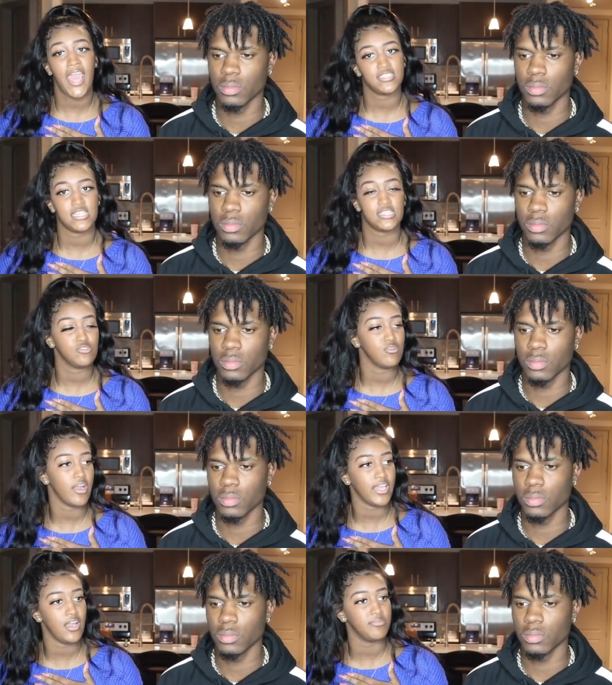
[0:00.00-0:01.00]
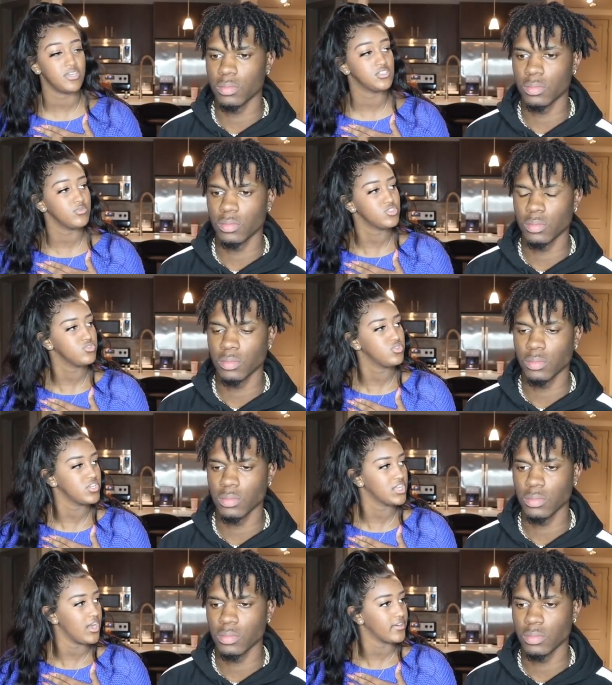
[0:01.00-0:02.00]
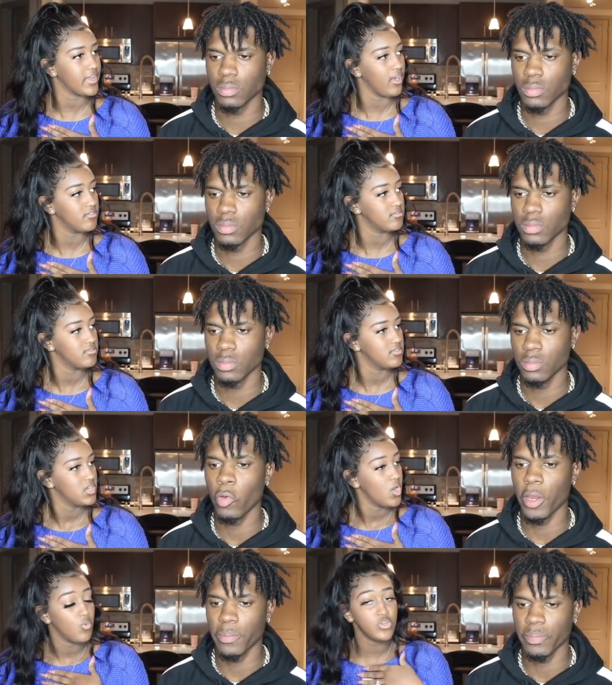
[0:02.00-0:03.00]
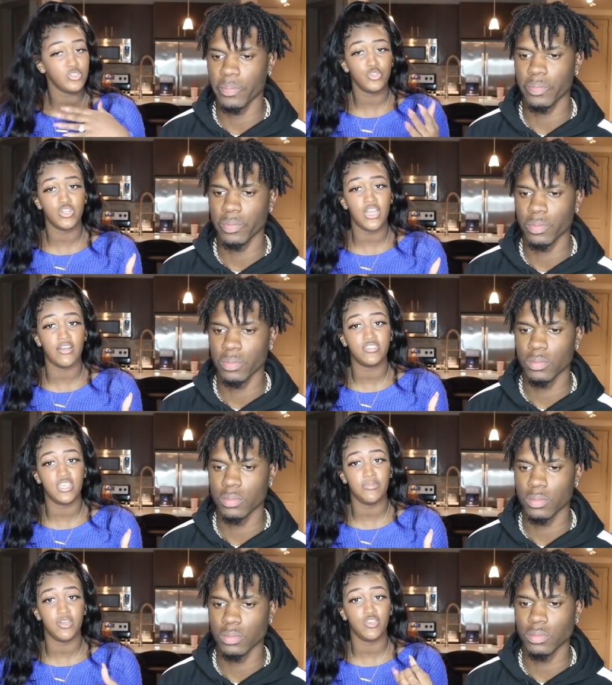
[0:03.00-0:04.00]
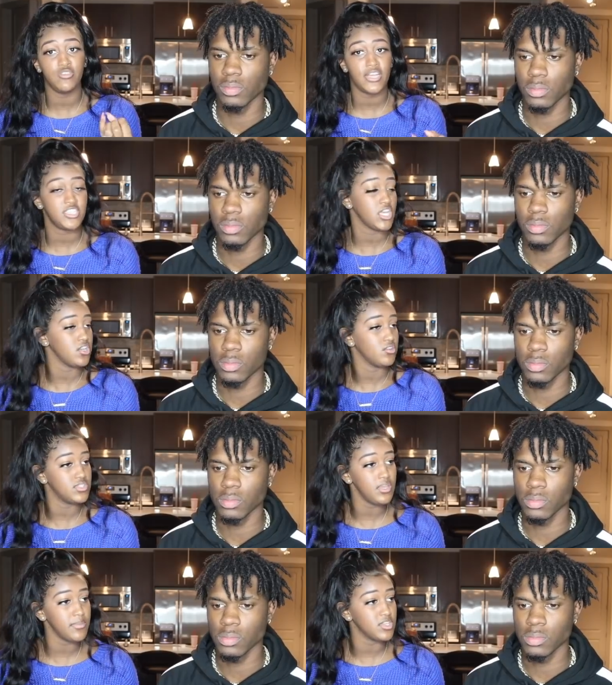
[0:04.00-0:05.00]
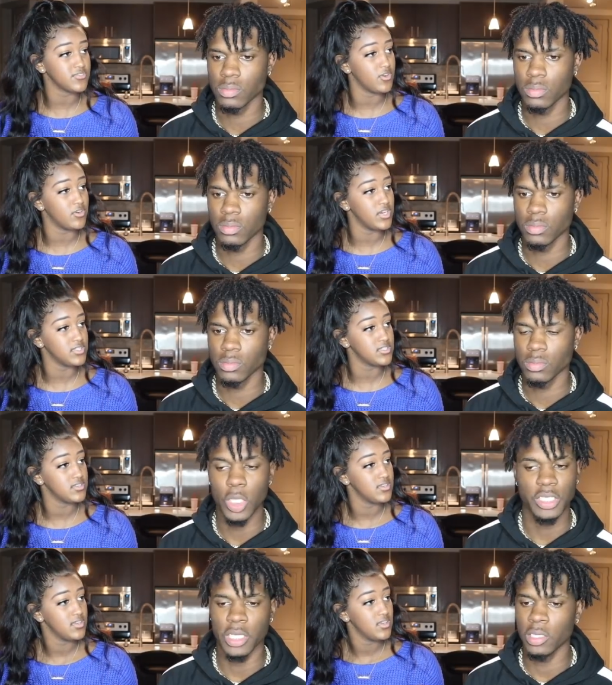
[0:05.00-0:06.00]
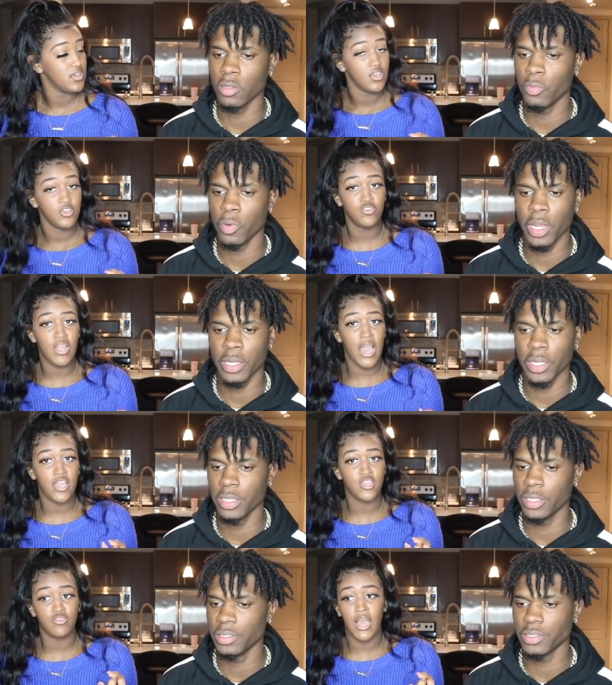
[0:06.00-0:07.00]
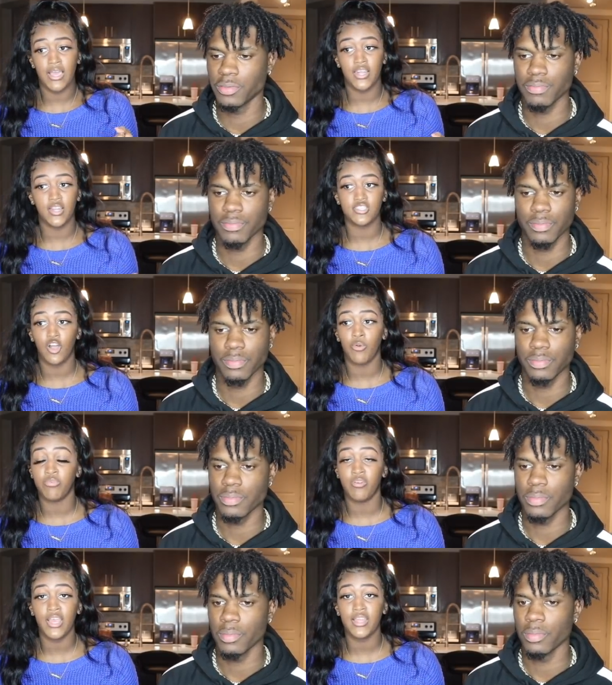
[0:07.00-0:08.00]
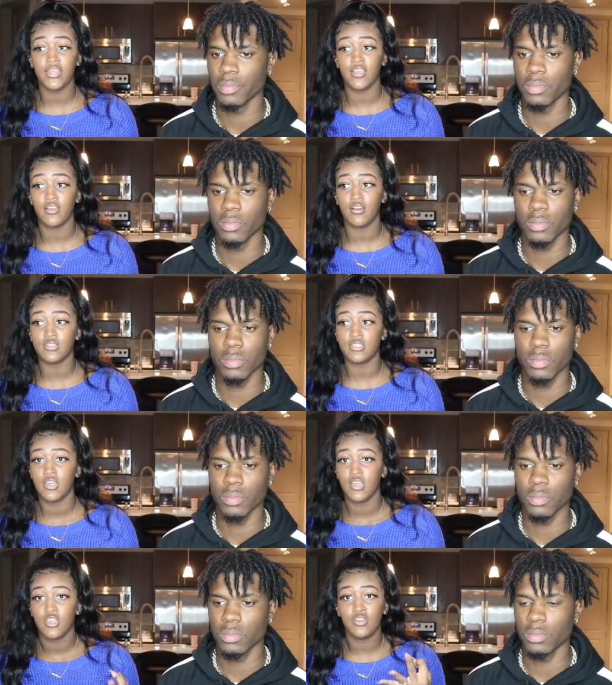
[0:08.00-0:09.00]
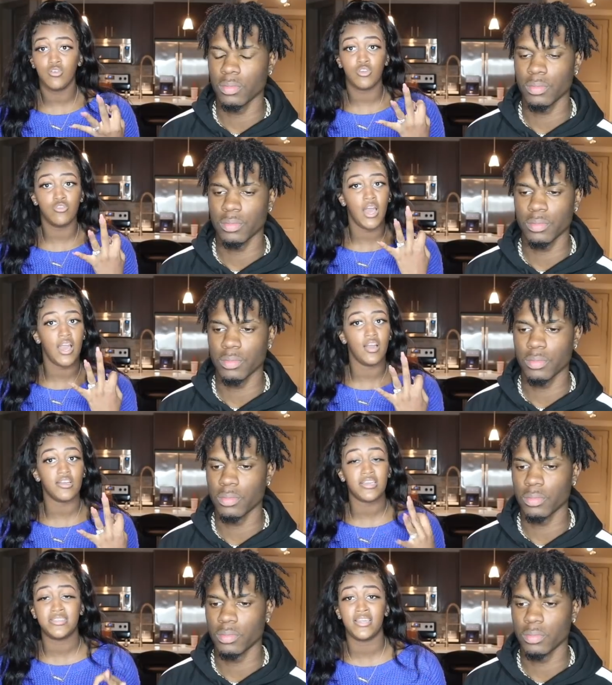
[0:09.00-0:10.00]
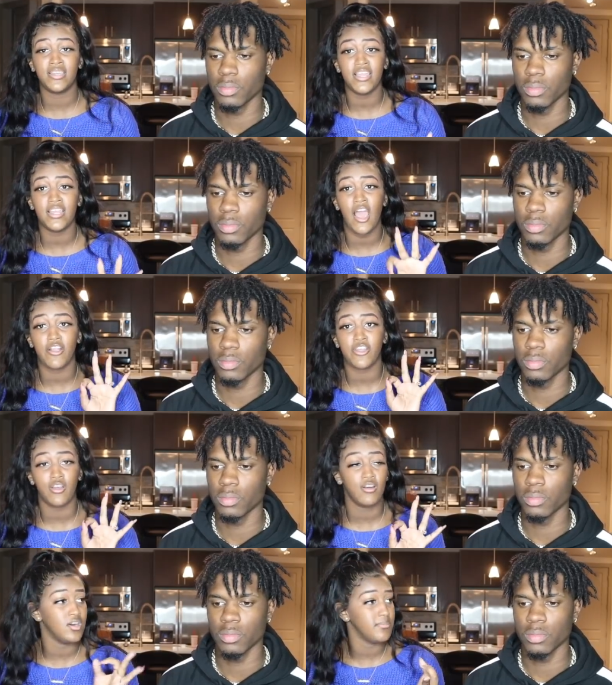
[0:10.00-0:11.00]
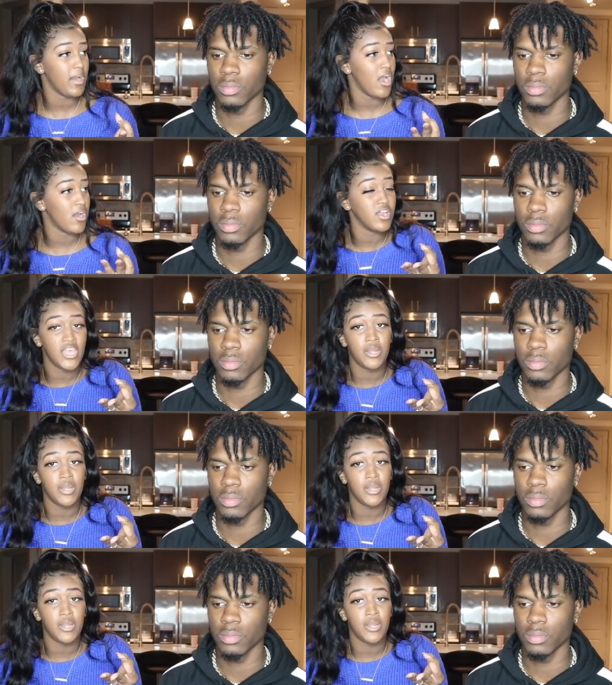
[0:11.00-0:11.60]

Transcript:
Speaker 1: access to our account because what you're doing in our account. Right. What you're doing in our Gmail, you're not checking no Gmails for us. You're
Speaker 2: not checking no brand. You're not. Deals. You're not
Speaker 1: getting us no brand deals you you not deleting our um our